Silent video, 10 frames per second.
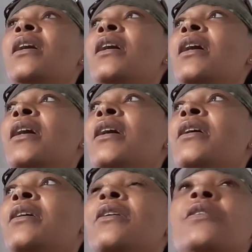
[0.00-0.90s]

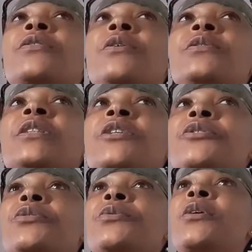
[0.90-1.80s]
I don't tend to
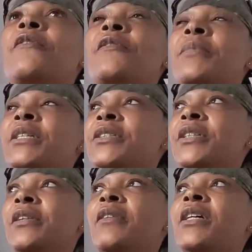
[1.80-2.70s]
do government
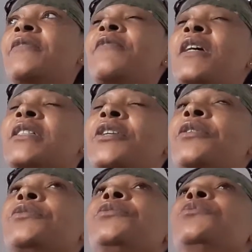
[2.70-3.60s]
either. In fact, I
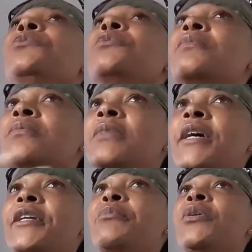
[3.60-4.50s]
don't do
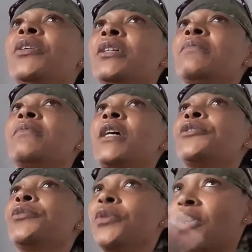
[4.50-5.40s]
anybody. I
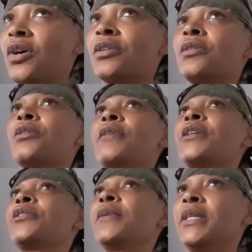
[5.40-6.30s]
do God or I
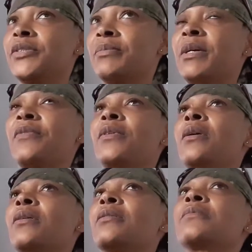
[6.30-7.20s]
do Elizabeth
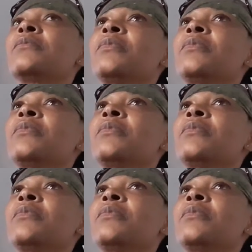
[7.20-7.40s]
Young.